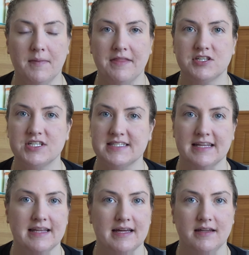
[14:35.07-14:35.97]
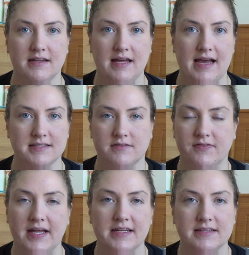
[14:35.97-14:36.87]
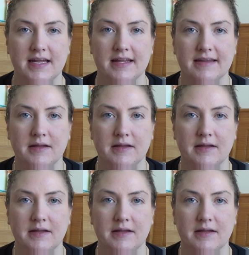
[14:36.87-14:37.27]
she said that ask flight attendant.